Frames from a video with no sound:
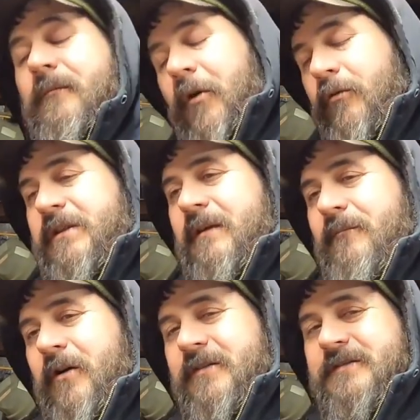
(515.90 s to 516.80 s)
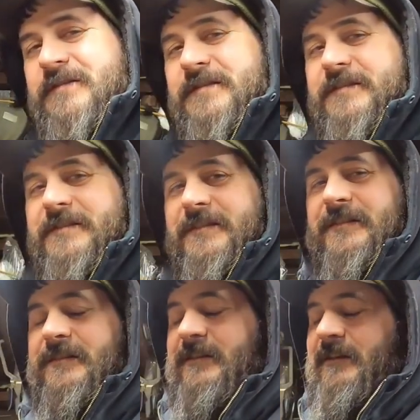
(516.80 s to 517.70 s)
poke them buttons.
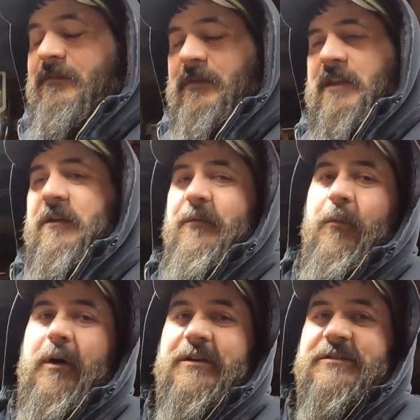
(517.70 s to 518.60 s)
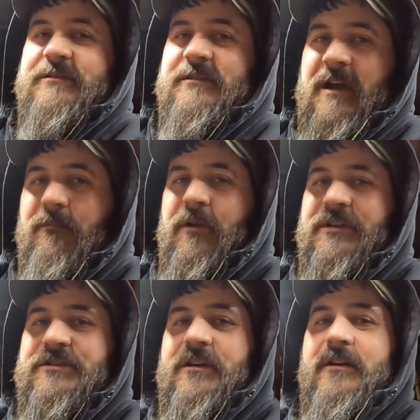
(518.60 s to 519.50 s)
Thank you for watching. God
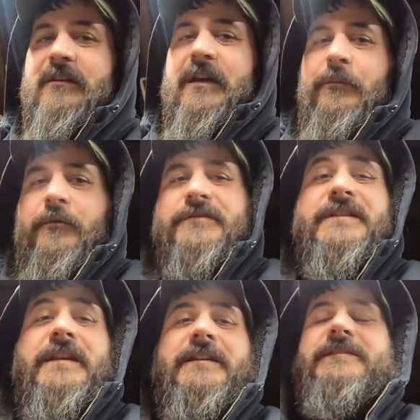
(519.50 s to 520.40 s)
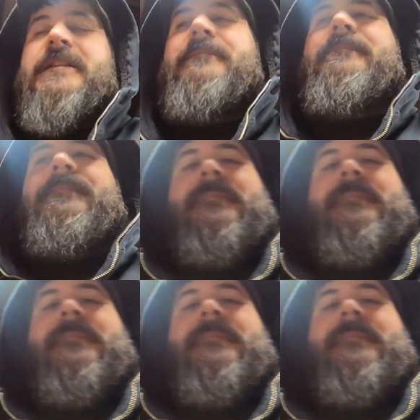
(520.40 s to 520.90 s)
bless y'all, and we will see you next time.